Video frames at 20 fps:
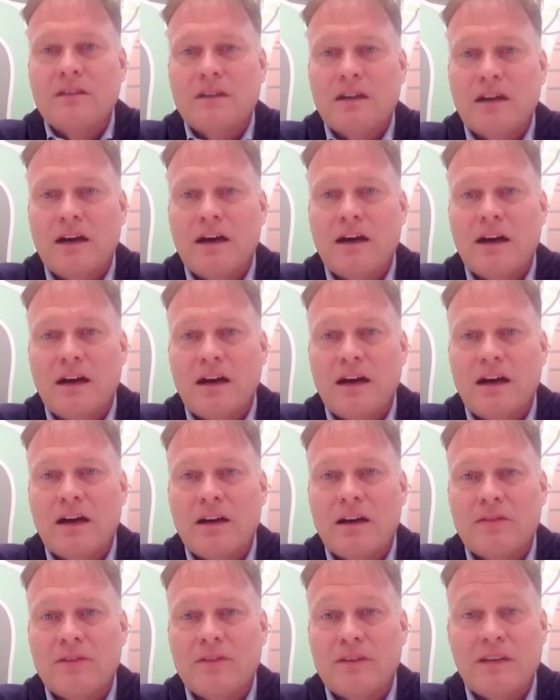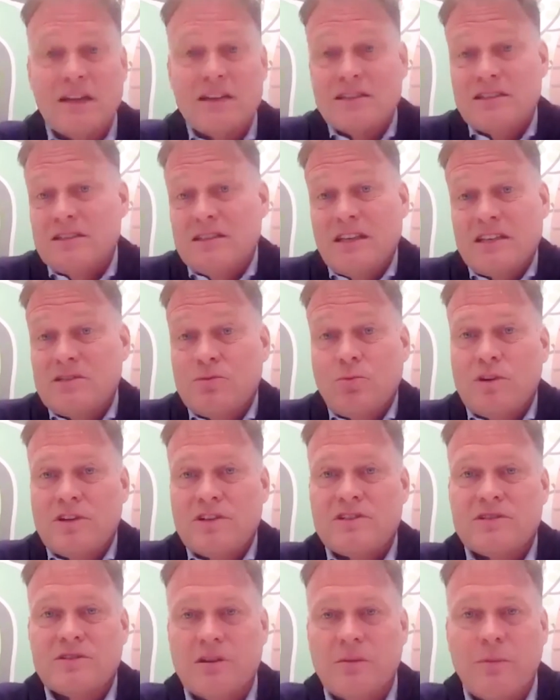That's what
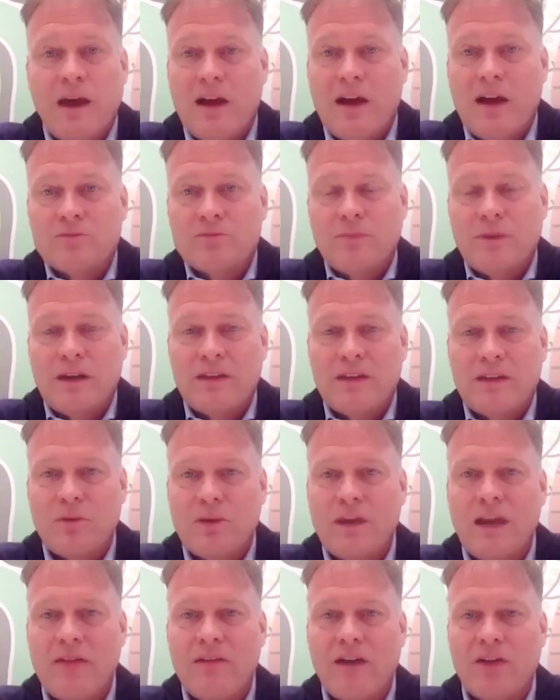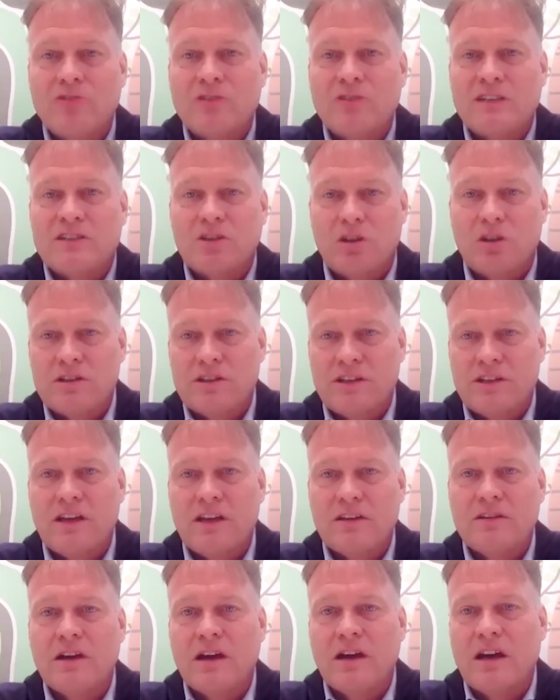it's about. But I think we have our technology,
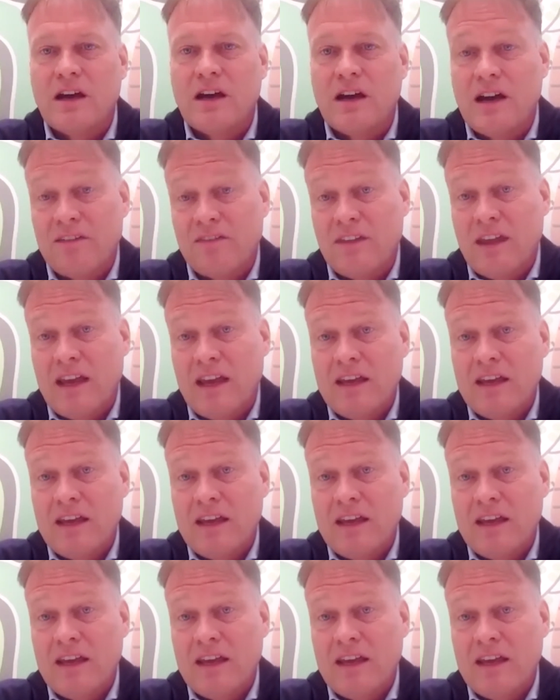and